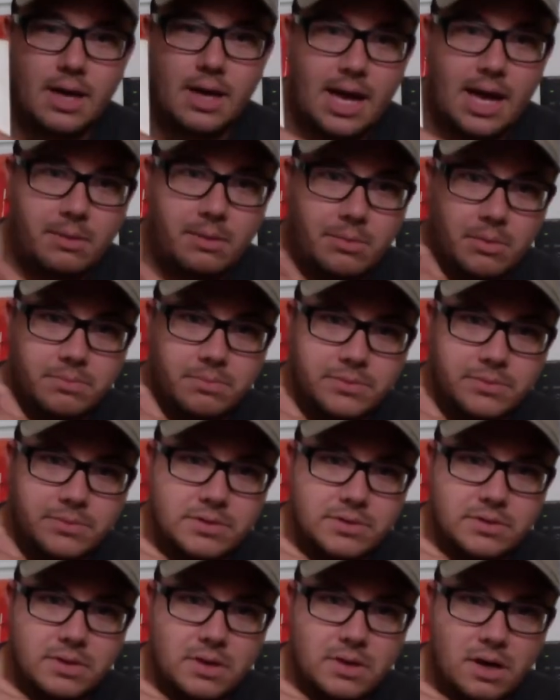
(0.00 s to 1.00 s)

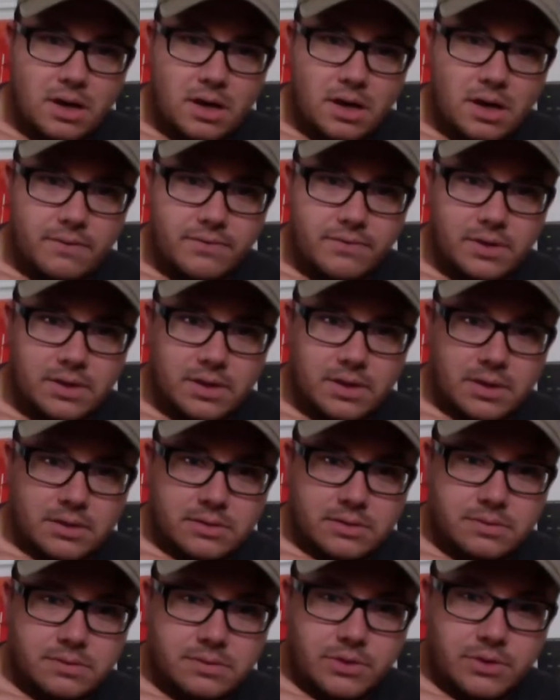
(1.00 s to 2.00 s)
albums of the
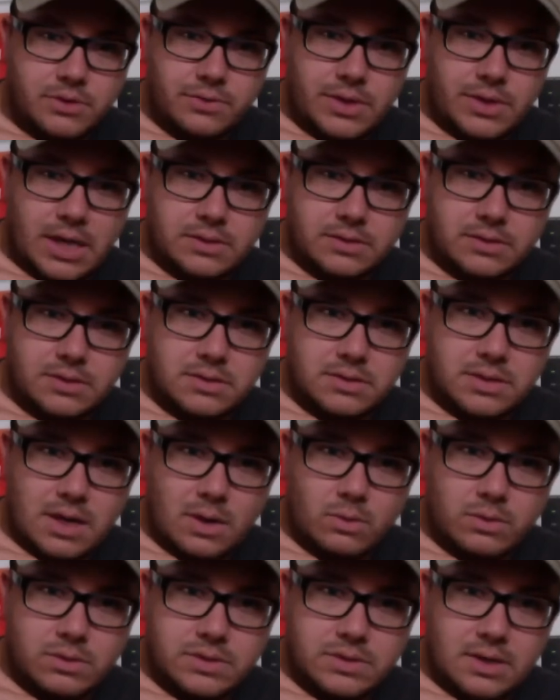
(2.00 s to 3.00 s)
2000s,
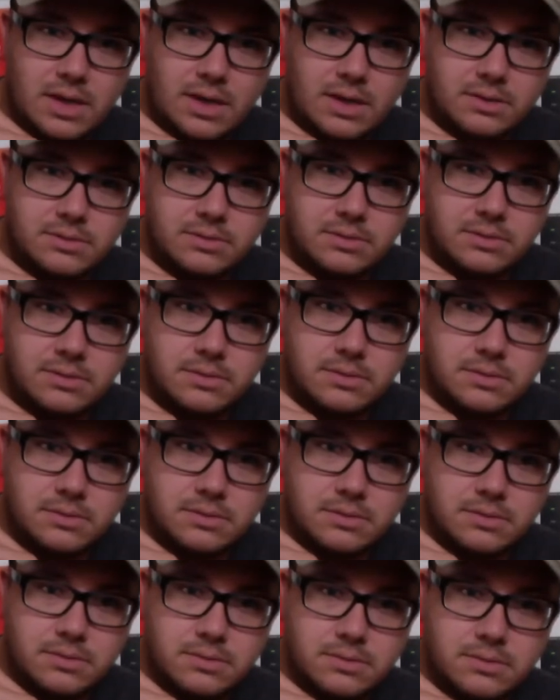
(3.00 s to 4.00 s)
I would say.
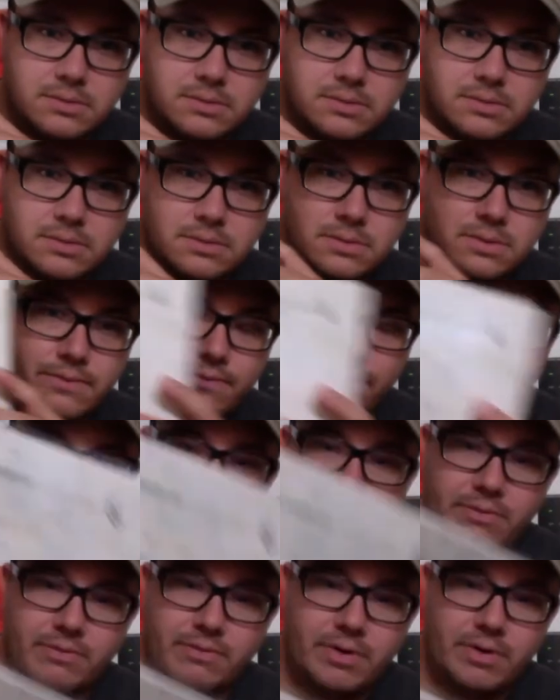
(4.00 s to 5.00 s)

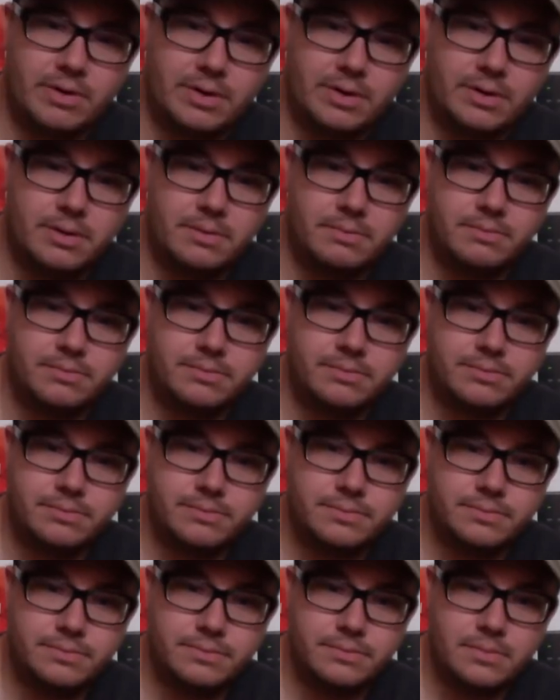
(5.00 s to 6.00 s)
Very, very good.
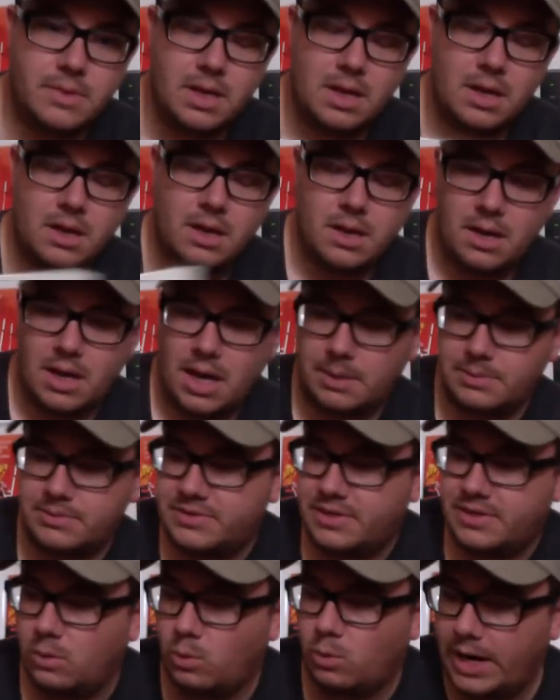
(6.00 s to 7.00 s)
I'm
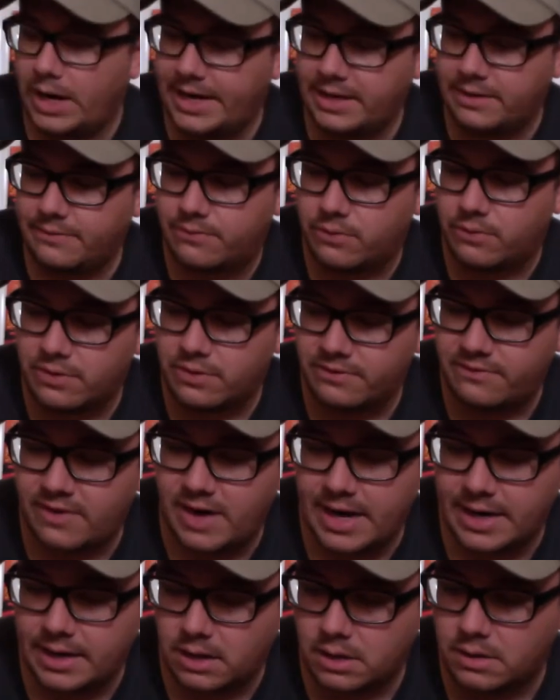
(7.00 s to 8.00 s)
still waiting for the
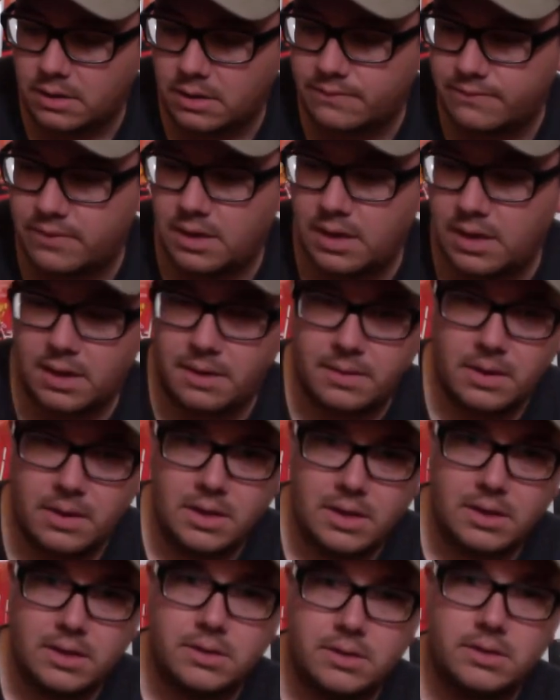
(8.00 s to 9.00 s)
vinyl of
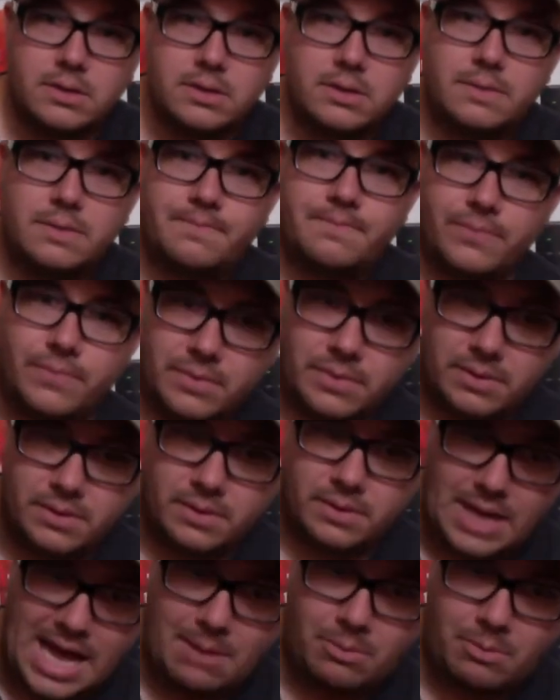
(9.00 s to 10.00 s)

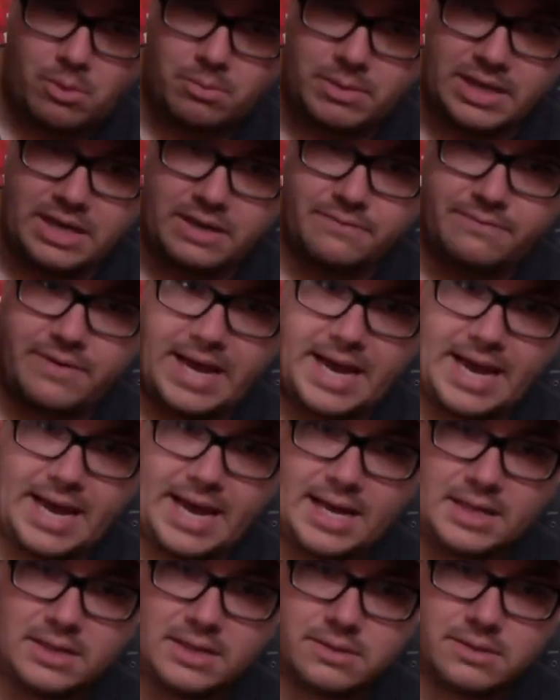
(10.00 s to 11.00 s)
Album Leaf
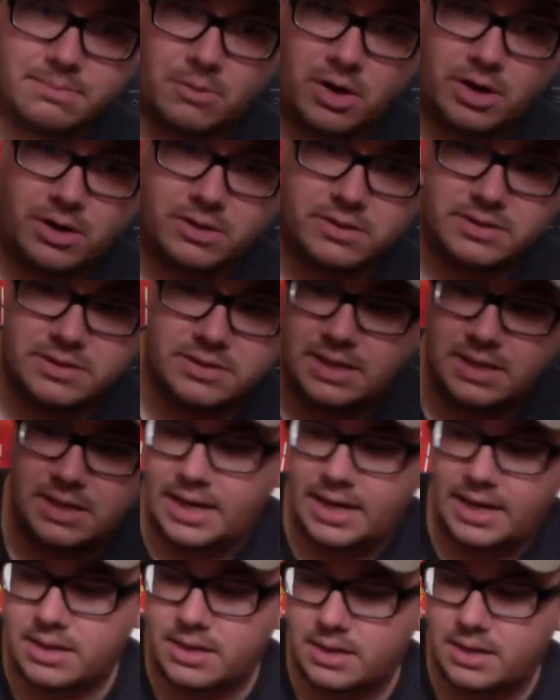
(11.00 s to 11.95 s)
and Marcus Silic